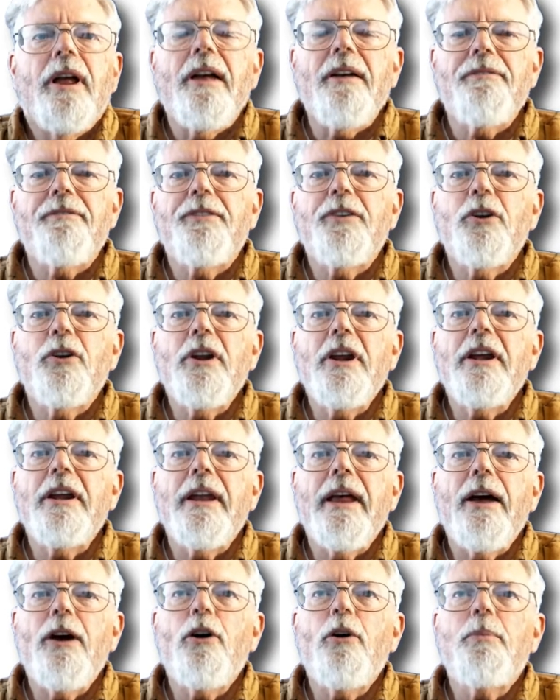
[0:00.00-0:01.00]
If you
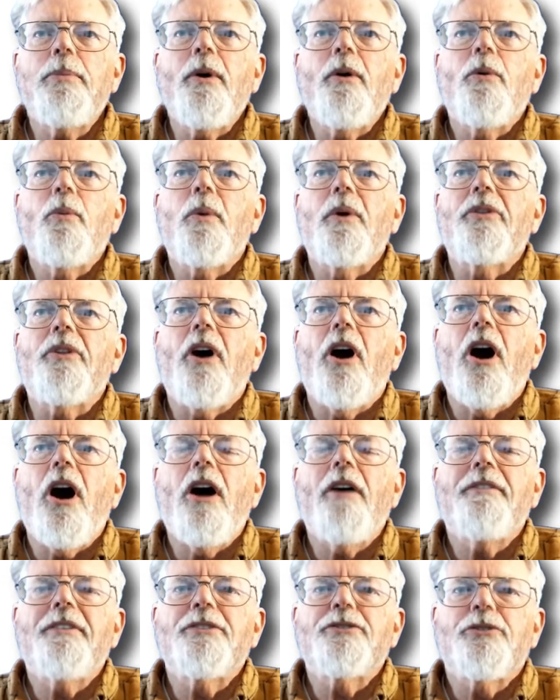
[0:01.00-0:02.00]
need help with
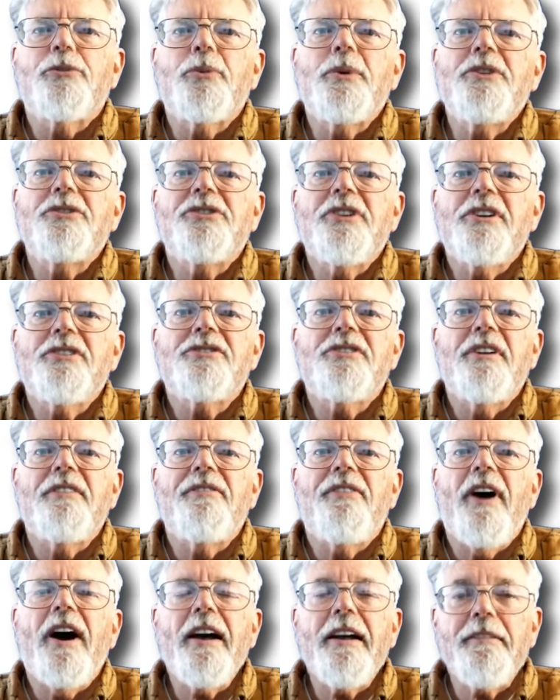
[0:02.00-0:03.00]
Office
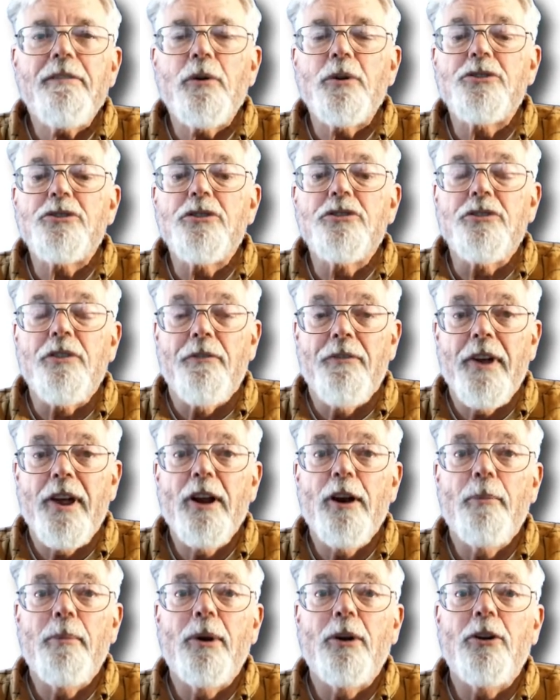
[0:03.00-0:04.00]
365, which is
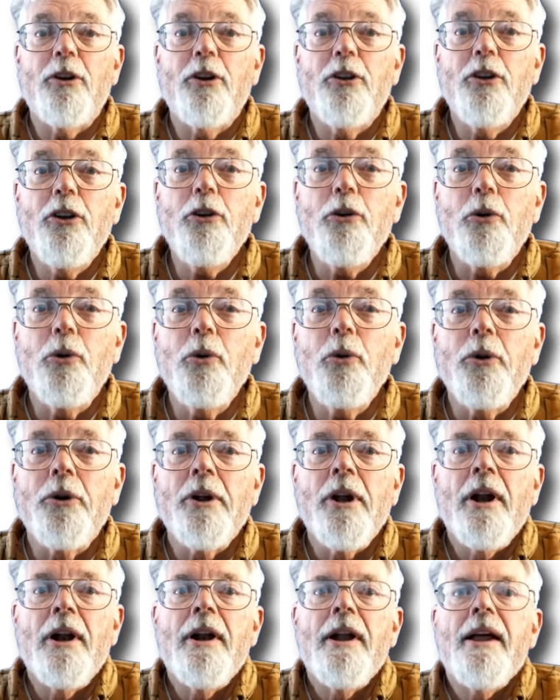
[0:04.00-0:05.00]
available to you,
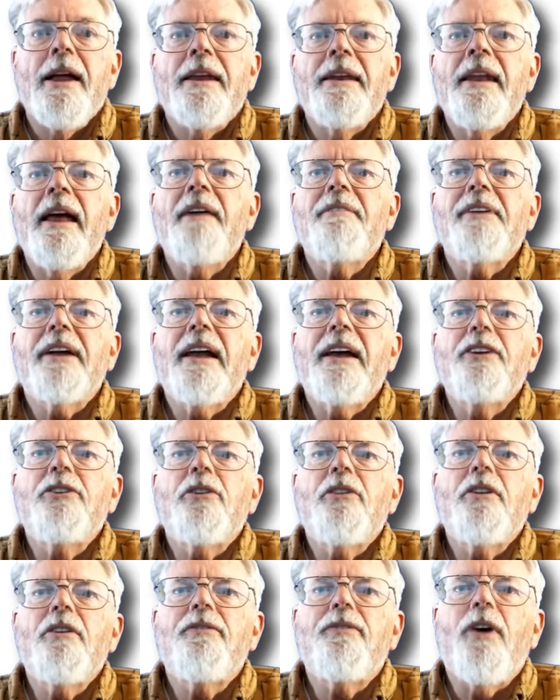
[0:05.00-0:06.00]
navigate
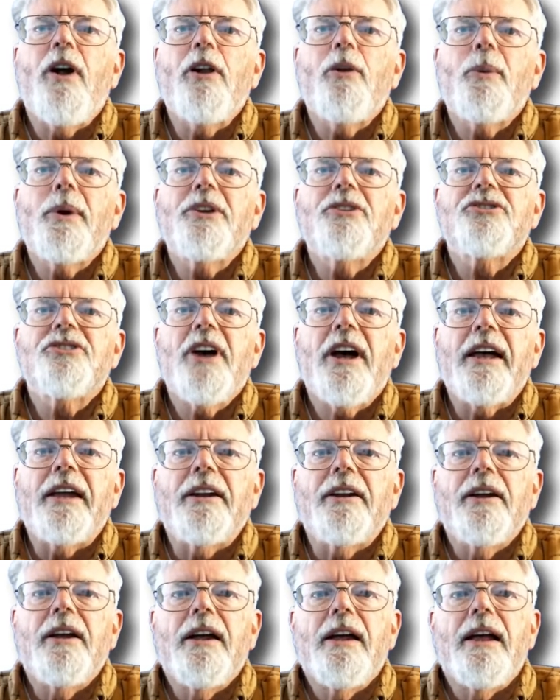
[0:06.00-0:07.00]
to the following
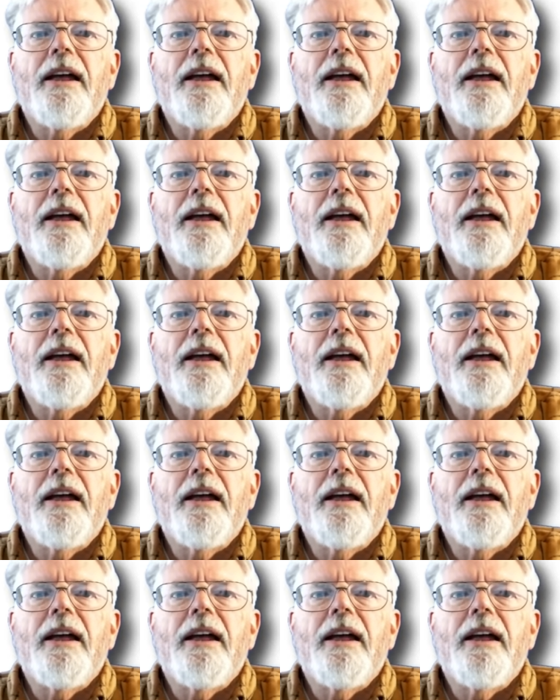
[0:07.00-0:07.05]
site,